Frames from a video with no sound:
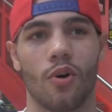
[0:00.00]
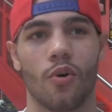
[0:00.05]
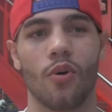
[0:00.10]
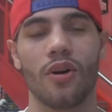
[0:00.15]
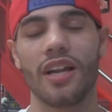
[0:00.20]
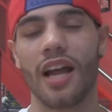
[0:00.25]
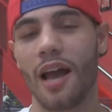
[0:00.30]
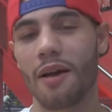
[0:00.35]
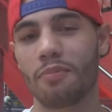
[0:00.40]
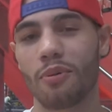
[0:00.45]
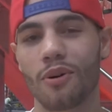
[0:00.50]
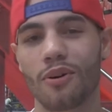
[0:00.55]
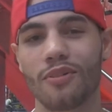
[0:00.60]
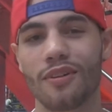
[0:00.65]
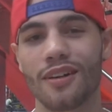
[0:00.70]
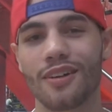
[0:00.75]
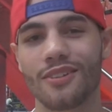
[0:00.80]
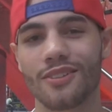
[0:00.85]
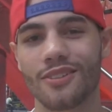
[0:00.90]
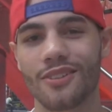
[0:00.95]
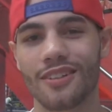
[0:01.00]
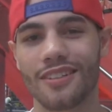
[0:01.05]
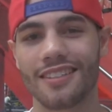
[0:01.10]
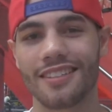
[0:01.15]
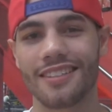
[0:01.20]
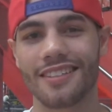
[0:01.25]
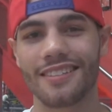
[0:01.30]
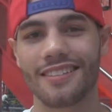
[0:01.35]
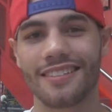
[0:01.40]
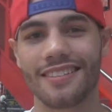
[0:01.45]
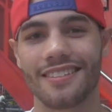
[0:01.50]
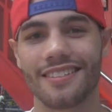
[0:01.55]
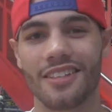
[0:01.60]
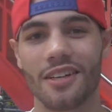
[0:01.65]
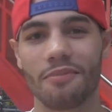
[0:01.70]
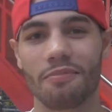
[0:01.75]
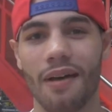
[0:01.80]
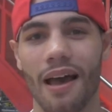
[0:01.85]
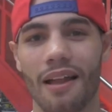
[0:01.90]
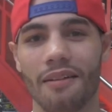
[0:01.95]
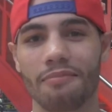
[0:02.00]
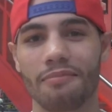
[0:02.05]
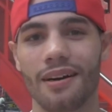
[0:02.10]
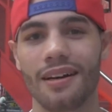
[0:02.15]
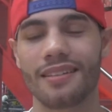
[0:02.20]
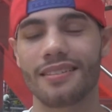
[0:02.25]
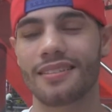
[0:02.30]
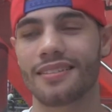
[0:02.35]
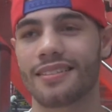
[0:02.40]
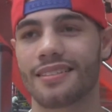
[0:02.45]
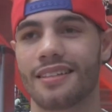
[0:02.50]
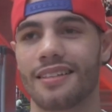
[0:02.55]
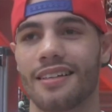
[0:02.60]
We're not in Puerto Rico, so it shouldn't matter much.